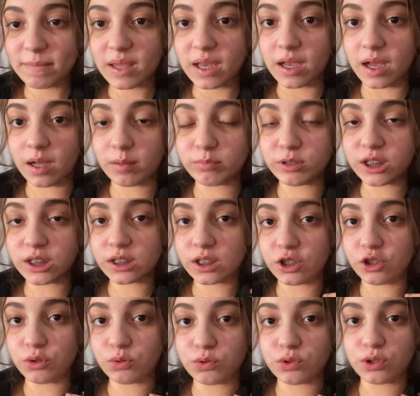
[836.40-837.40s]
I'm just going
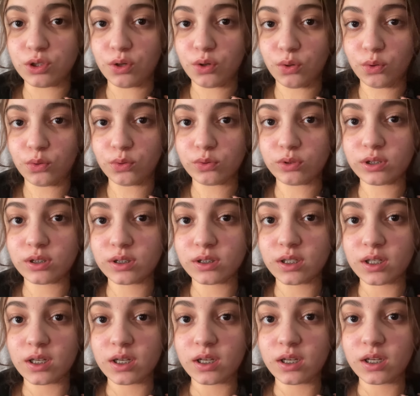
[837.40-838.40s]
to use those
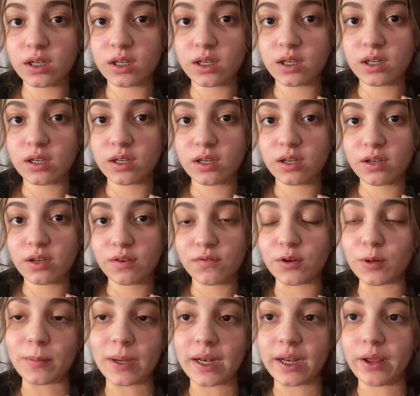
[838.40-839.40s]
for
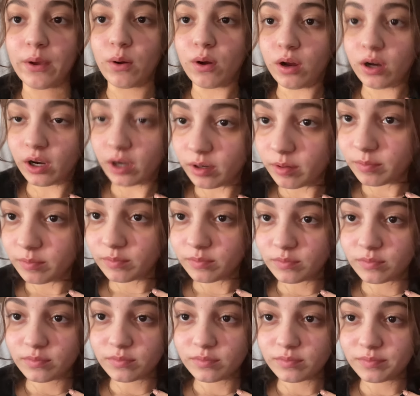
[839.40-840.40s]
my nail art
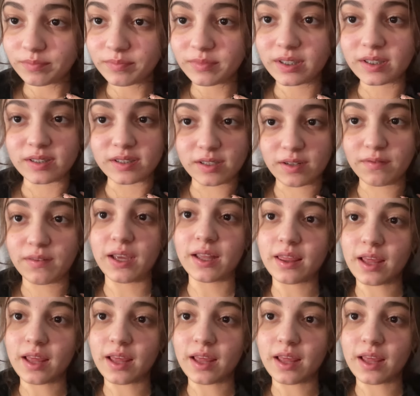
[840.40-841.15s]
and stuff like